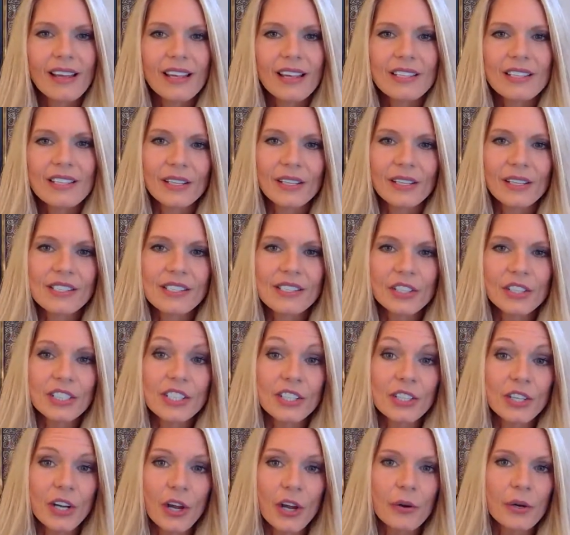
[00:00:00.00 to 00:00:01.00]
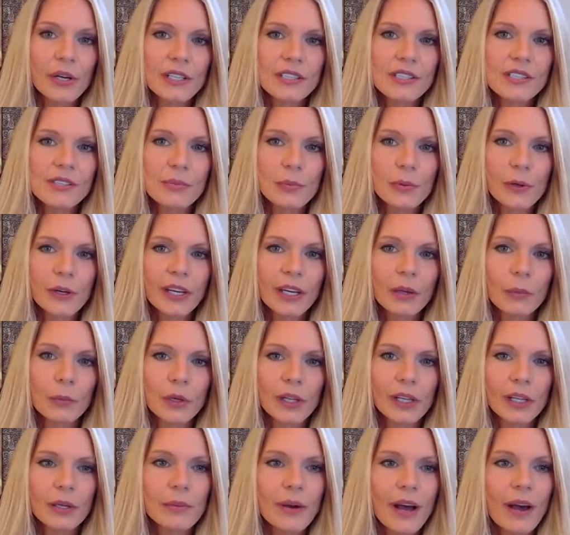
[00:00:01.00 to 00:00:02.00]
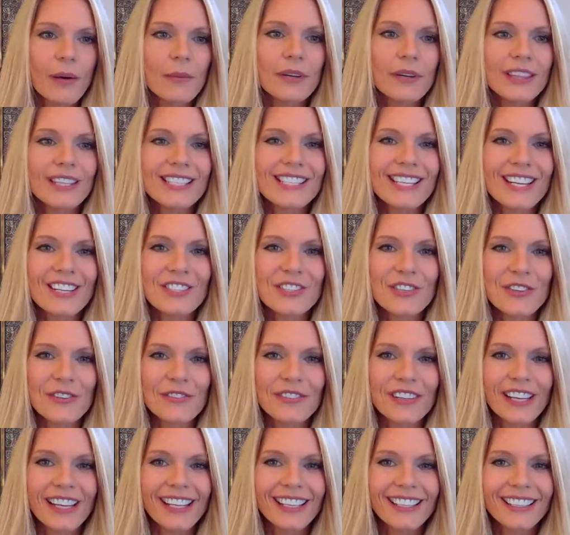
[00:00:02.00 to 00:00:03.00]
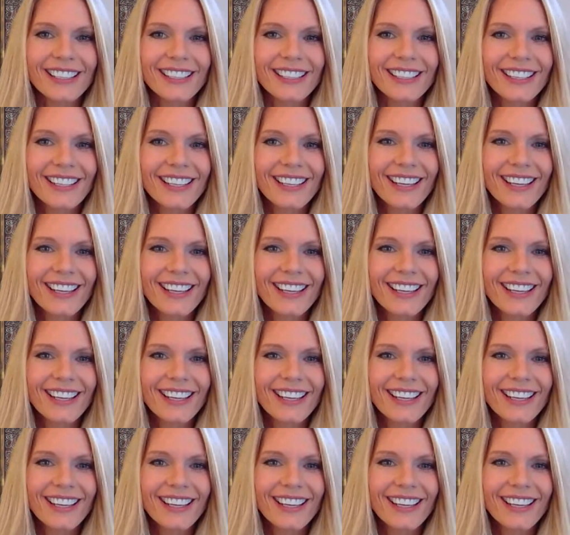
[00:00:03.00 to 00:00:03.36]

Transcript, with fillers: So it's good to know it's working really well with the DenSureFit.